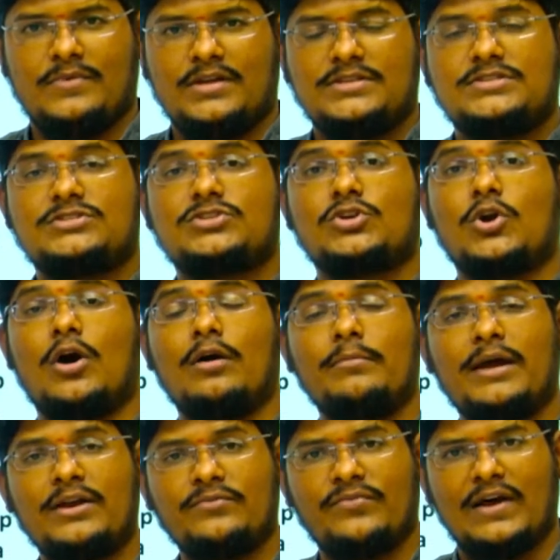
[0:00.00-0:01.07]
straw
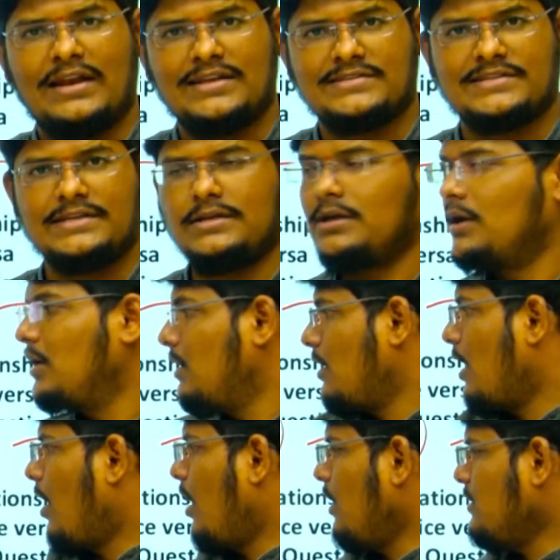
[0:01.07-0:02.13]
man fallacy,
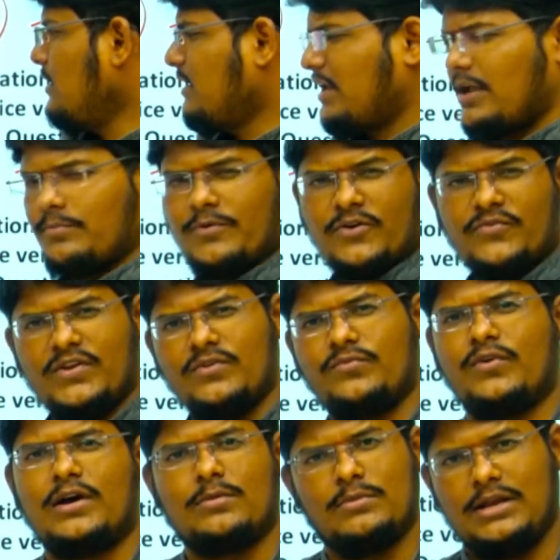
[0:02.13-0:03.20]
all the type of
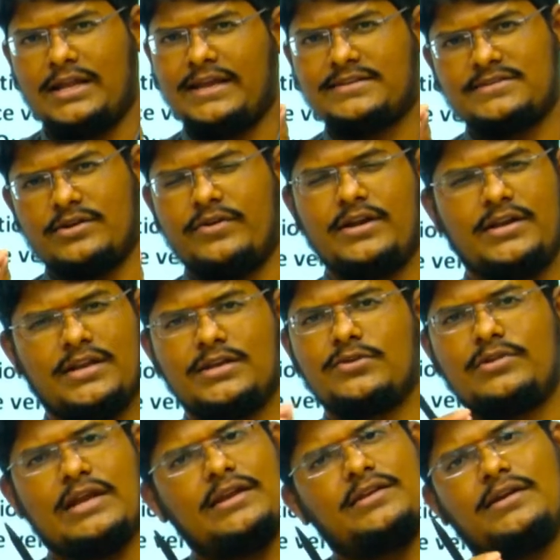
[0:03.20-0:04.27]
informal, like 17 to
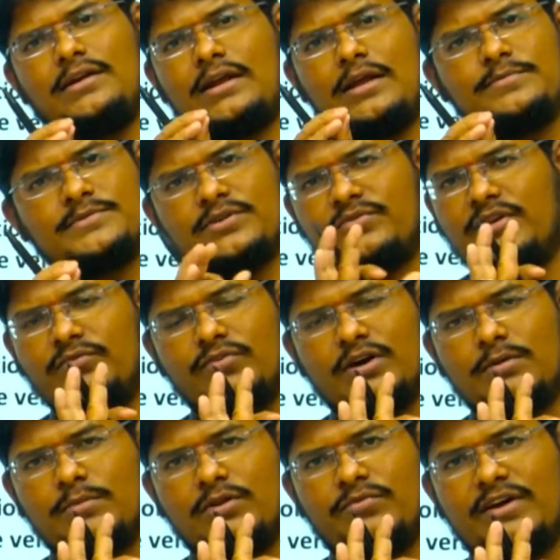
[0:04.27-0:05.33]
18 types of
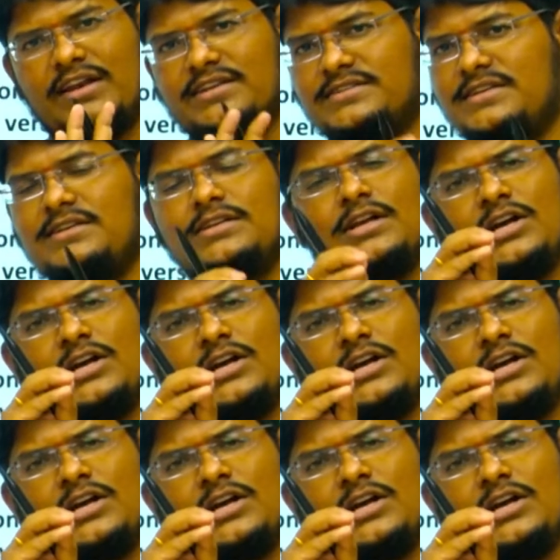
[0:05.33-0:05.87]
informal fallacy,